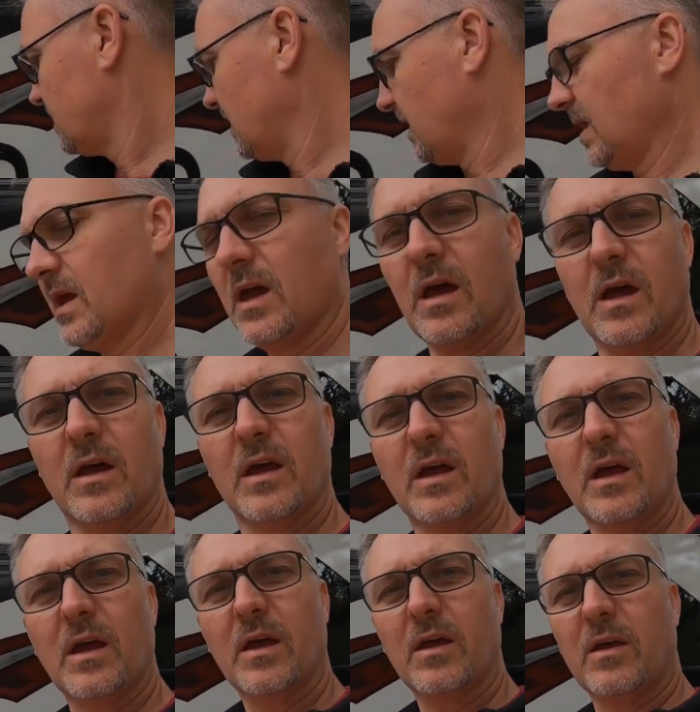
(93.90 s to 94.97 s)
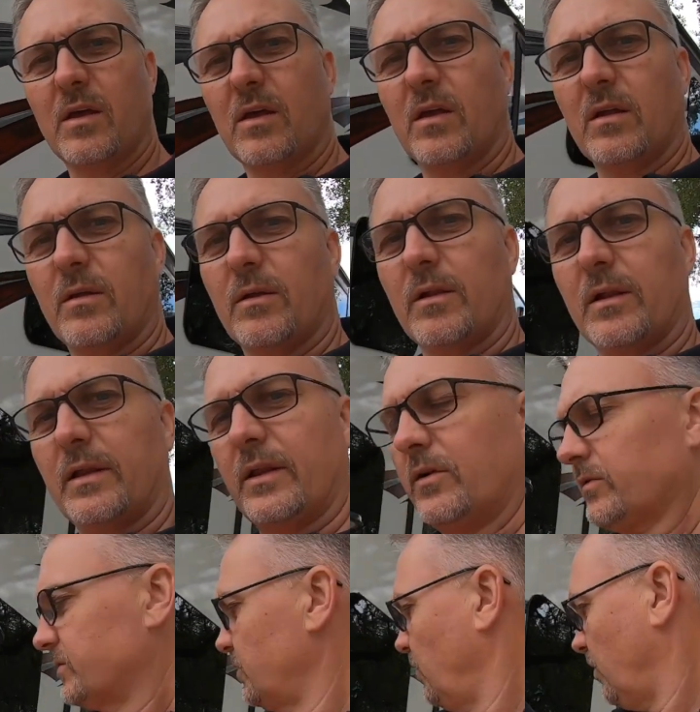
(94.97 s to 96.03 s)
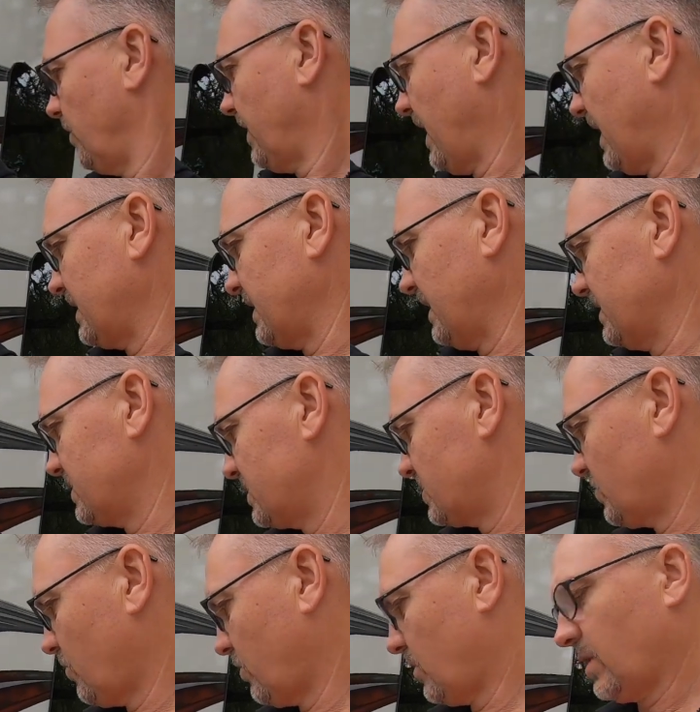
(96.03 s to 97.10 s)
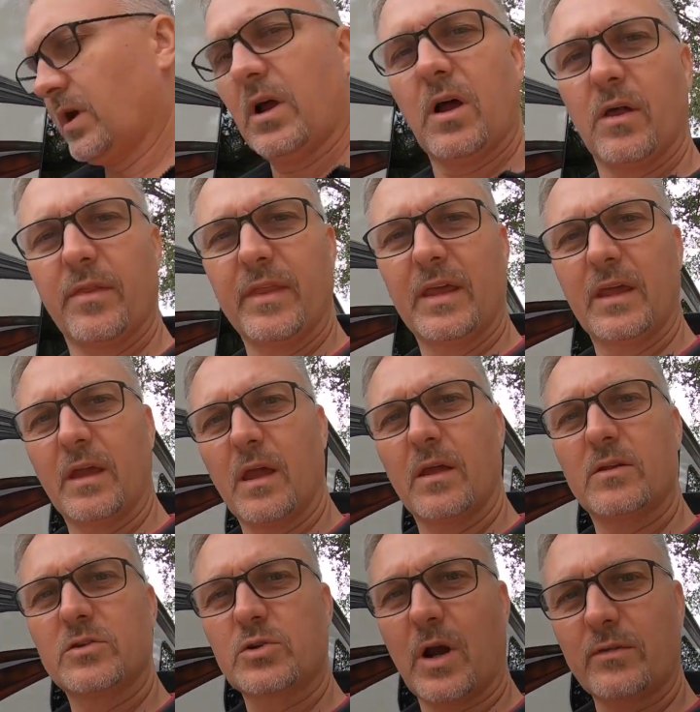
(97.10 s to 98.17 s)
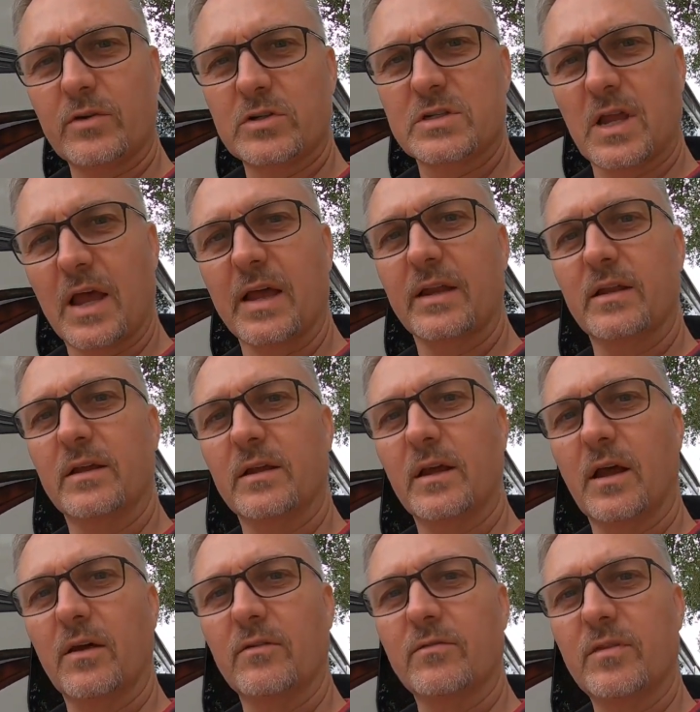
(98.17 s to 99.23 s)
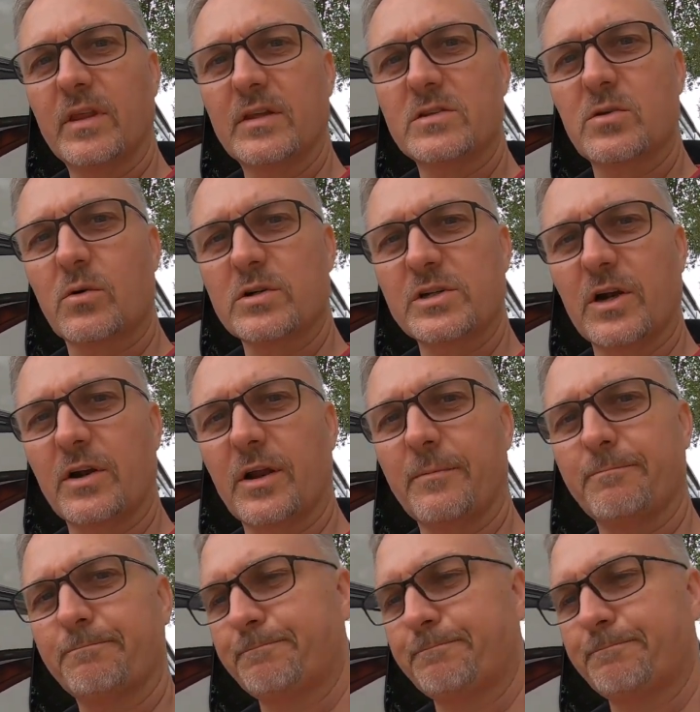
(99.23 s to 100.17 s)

the little tool that is stored on the driver's side of the storage area.